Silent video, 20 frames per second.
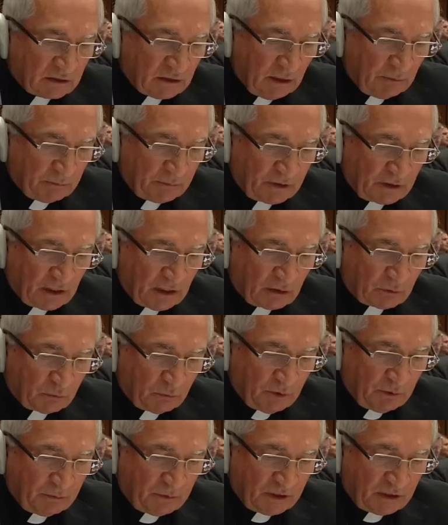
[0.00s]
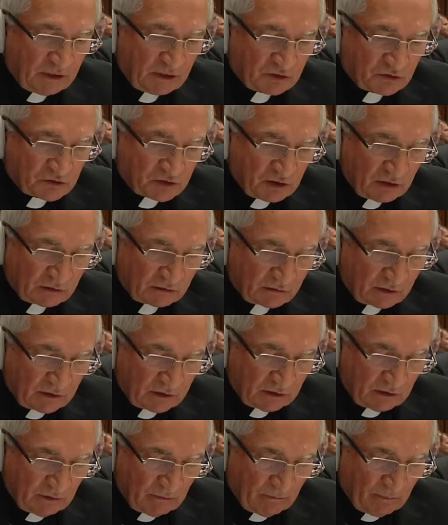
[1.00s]
number are women and children.
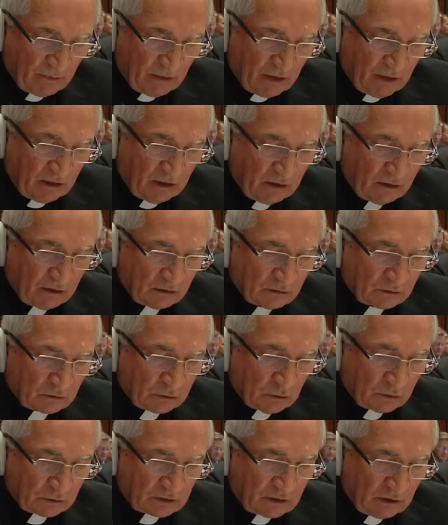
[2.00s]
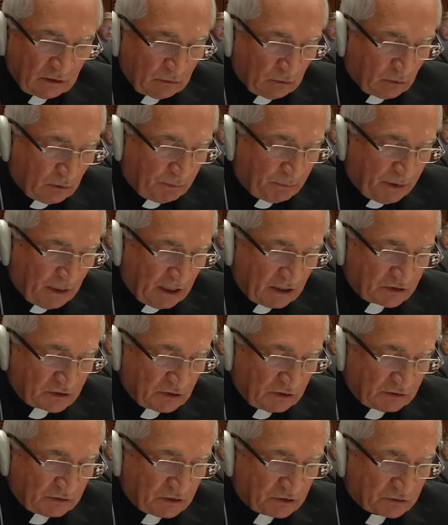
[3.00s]
Total or
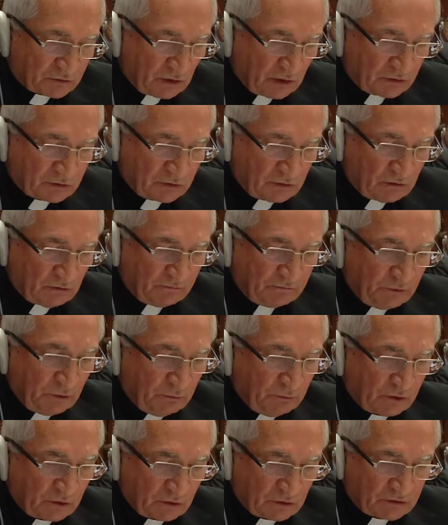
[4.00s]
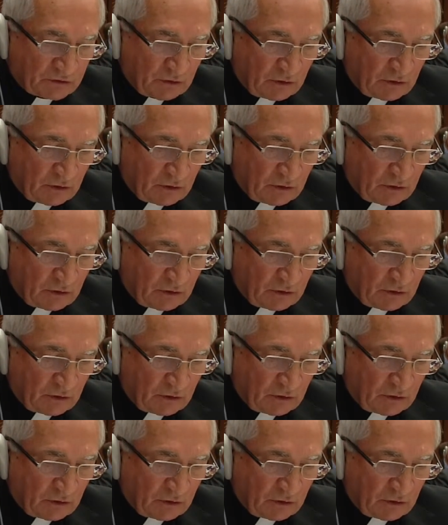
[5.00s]
partial destruction of numerous